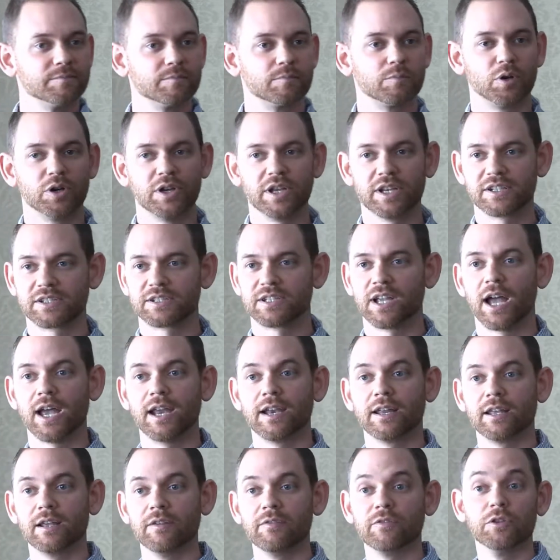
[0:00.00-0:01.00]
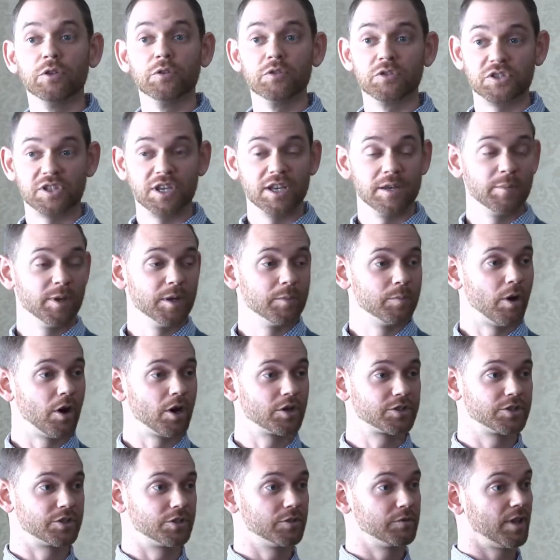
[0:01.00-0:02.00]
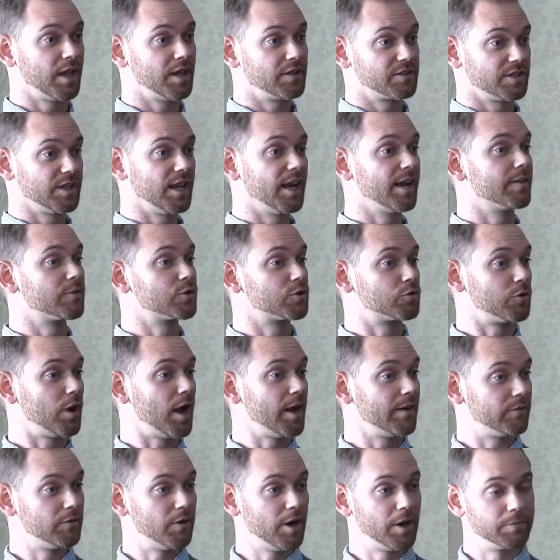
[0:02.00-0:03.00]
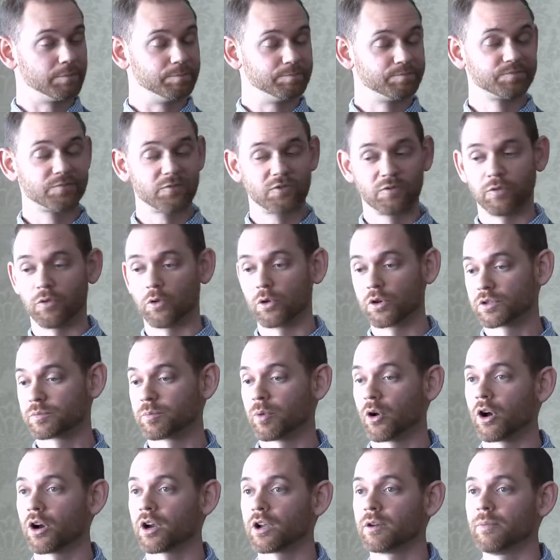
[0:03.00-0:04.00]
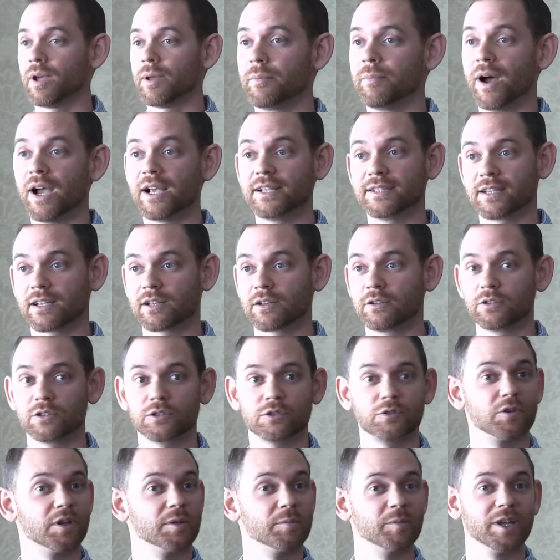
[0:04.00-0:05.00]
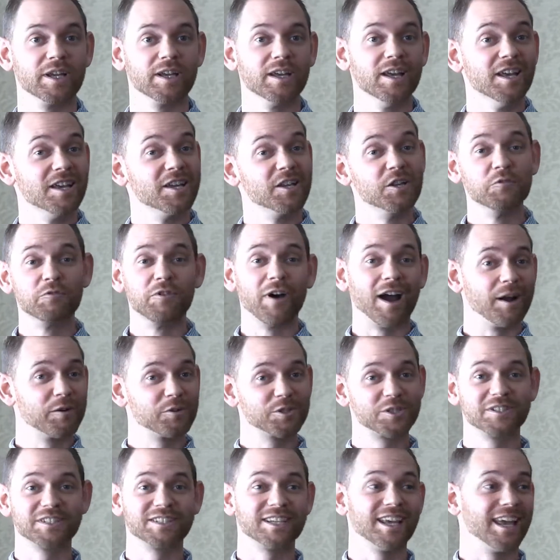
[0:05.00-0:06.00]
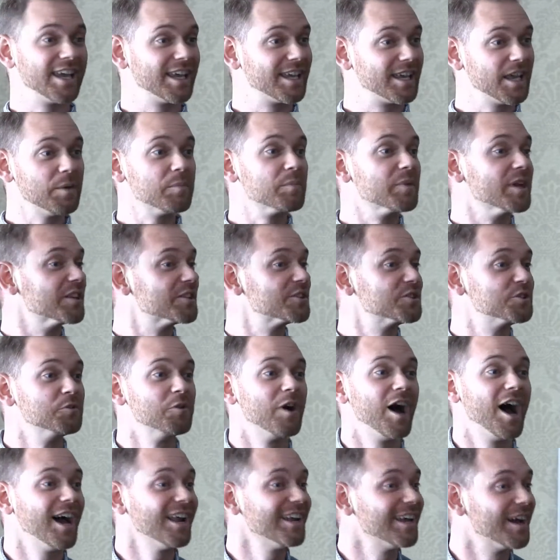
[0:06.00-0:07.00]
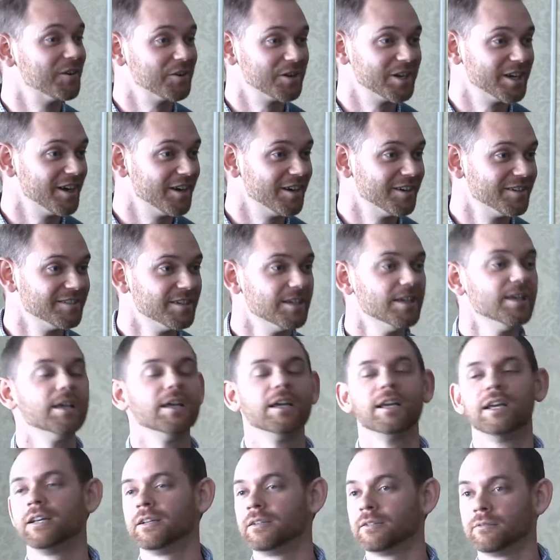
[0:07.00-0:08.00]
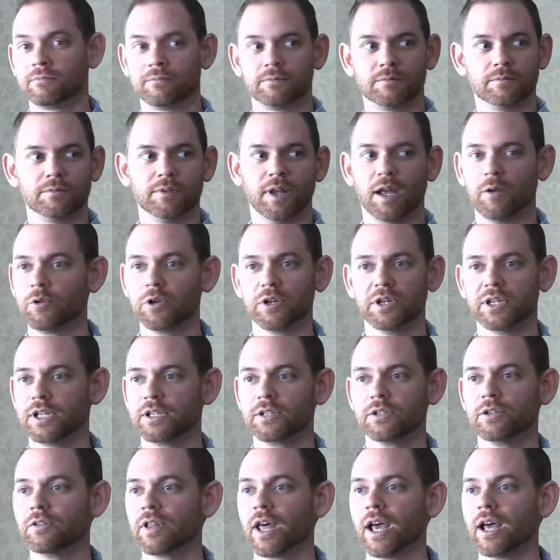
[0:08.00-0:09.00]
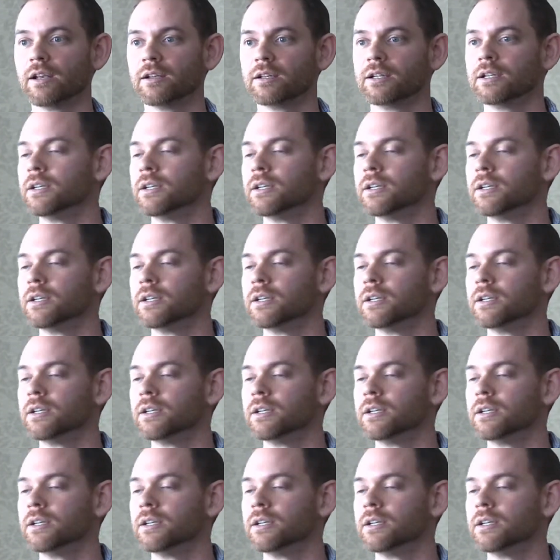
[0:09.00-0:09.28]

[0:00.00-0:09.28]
Pretty exciting. If you'd seen me in March of 2008, I was driving around Forest Park on bicycle screaming, "You viruses can't get me, it's too hot out here." I really didn't do that.